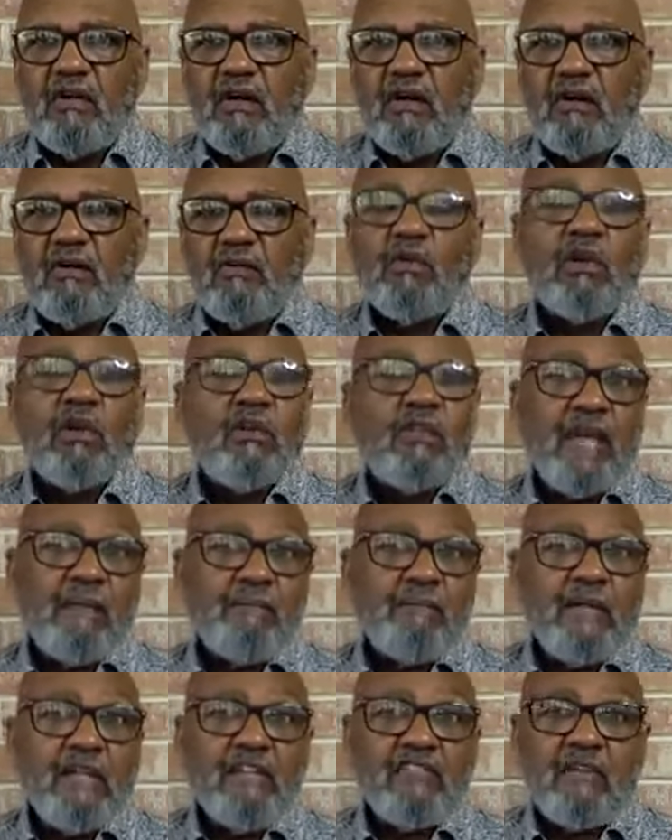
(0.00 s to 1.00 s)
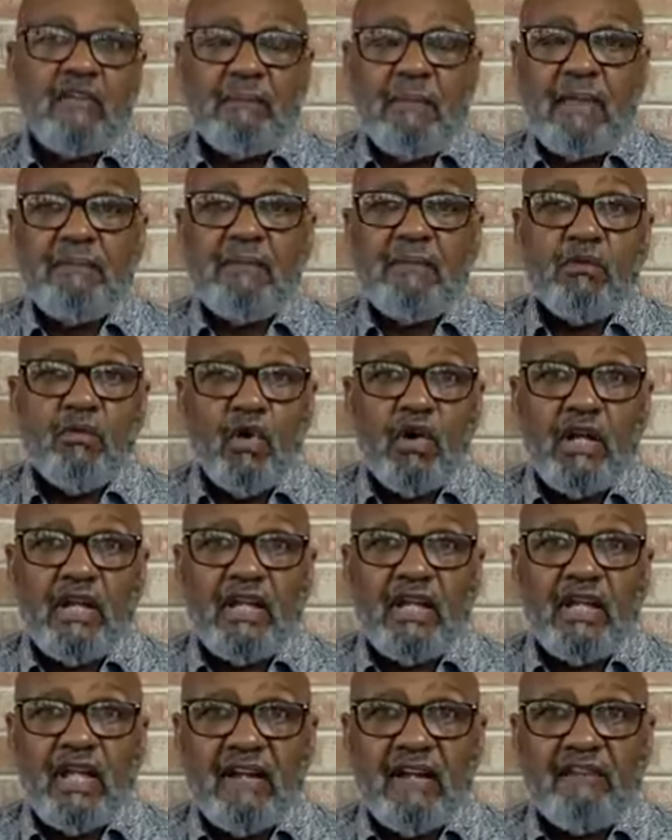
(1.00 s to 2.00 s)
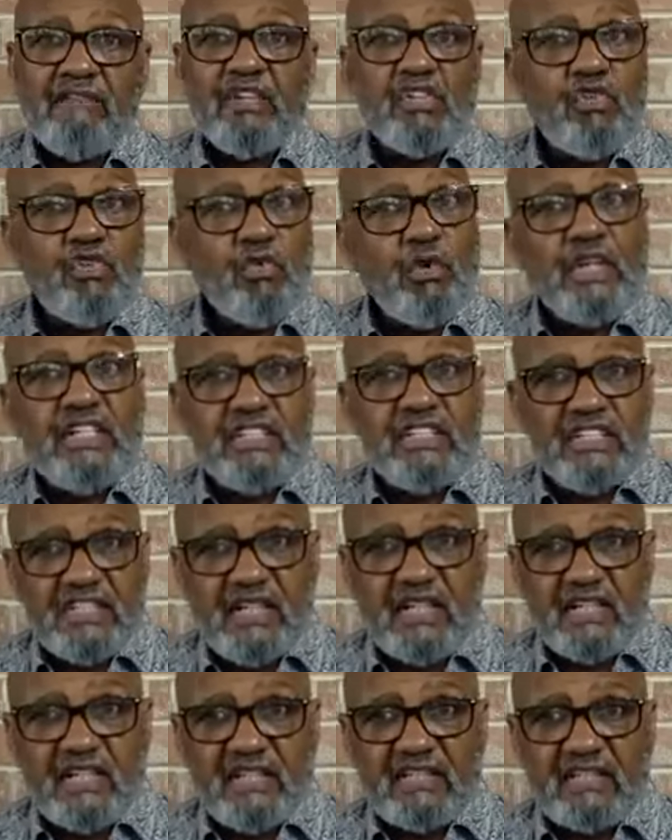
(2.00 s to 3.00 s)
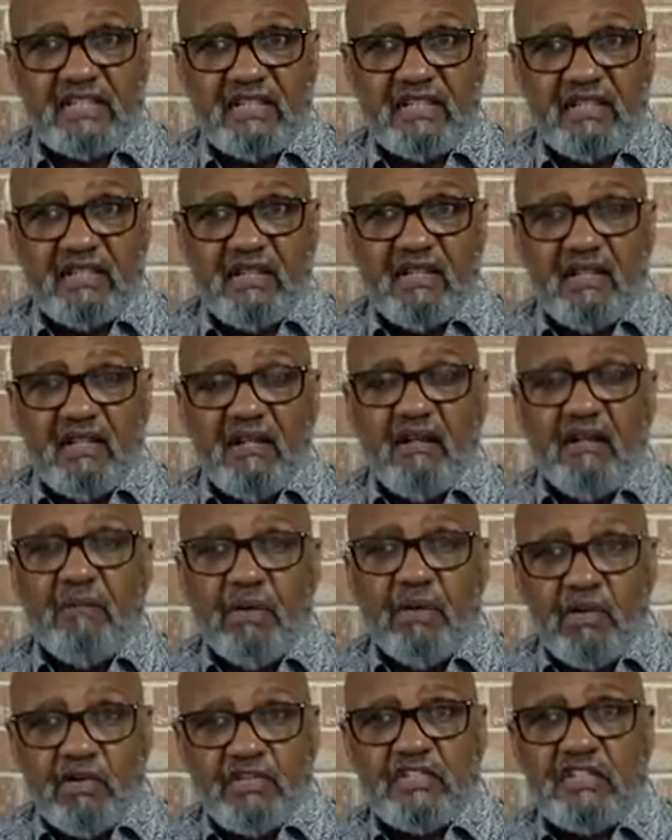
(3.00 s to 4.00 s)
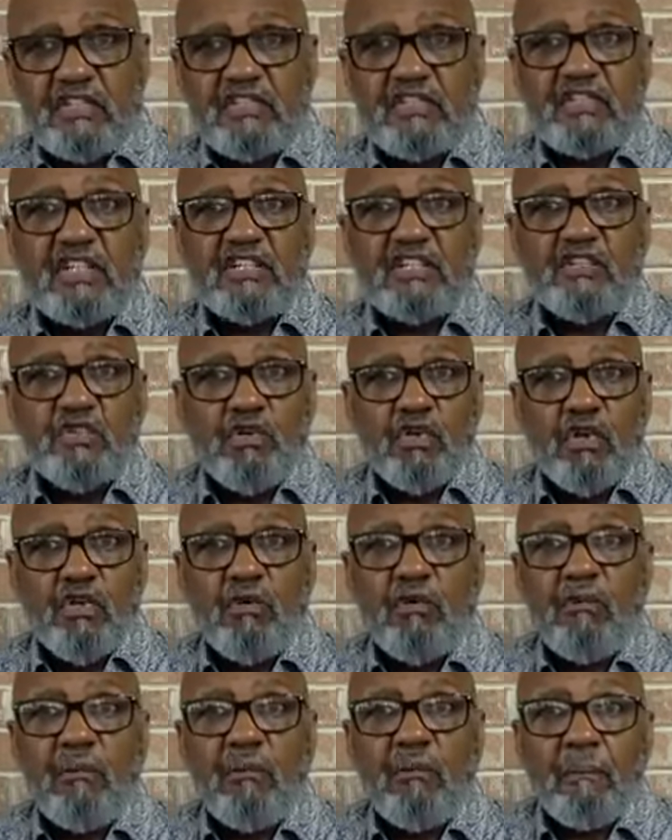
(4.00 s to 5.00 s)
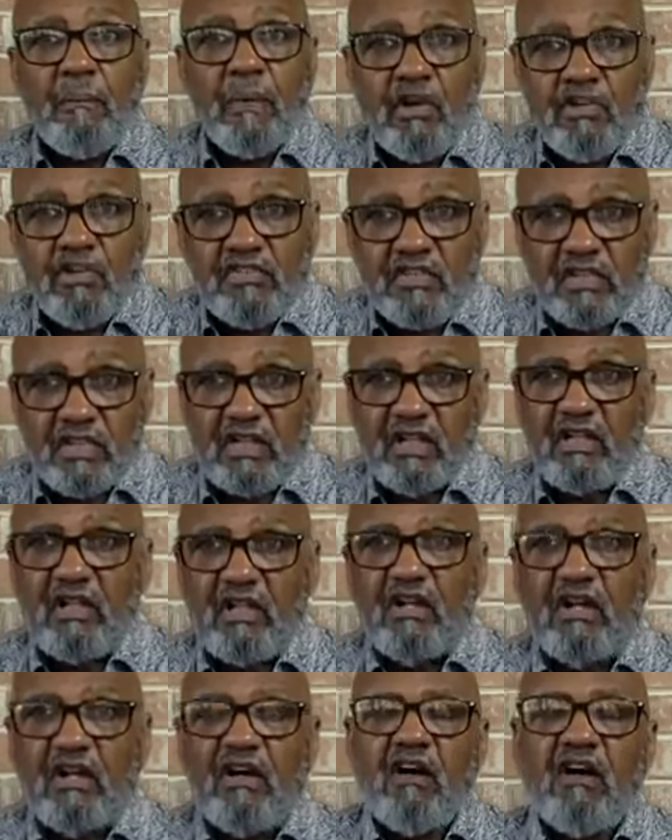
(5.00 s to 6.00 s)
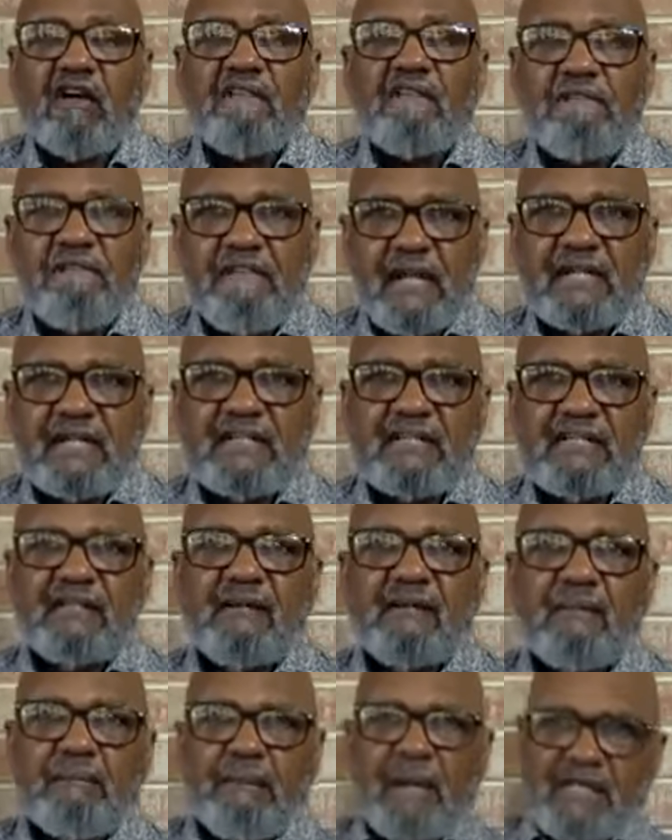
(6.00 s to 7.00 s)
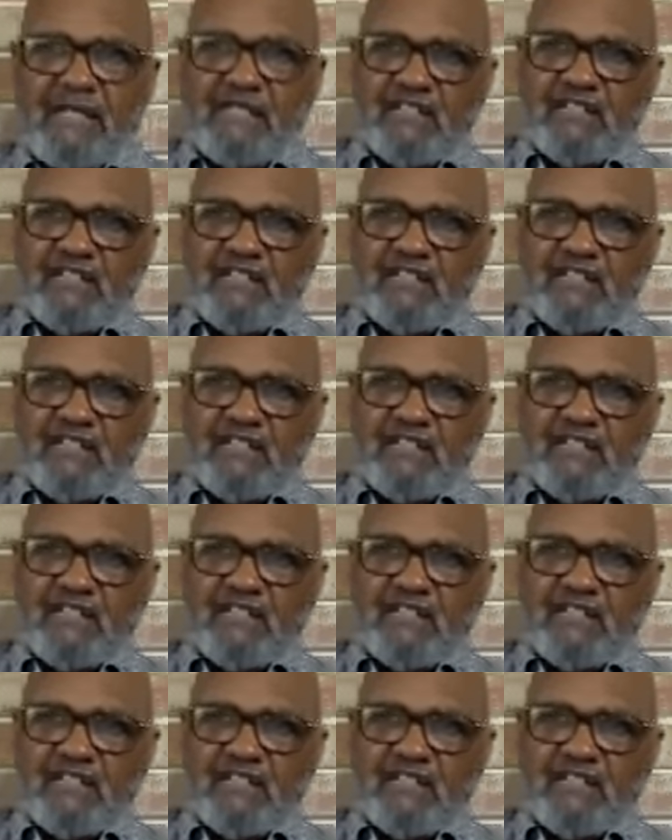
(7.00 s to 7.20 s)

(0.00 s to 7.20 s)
Uh, well, that means that maybe one in every 26 persons that you personally are affected by